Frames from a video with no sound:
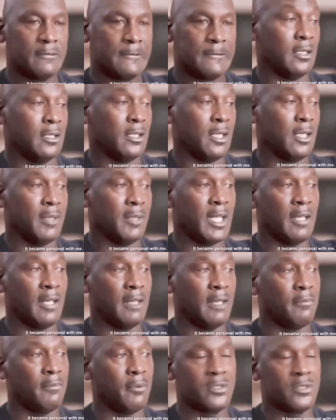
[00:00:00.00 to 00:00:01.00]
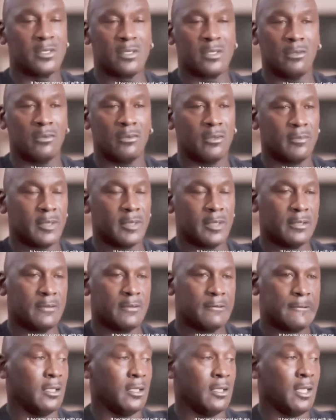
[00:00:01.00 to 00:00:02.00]
the heart, and really
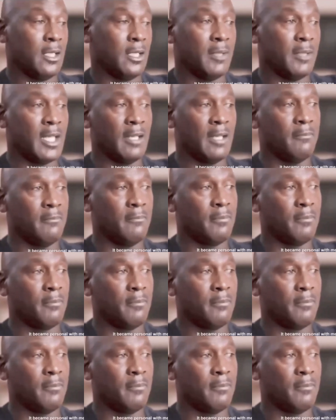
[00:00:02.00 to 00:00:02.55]
the stomach.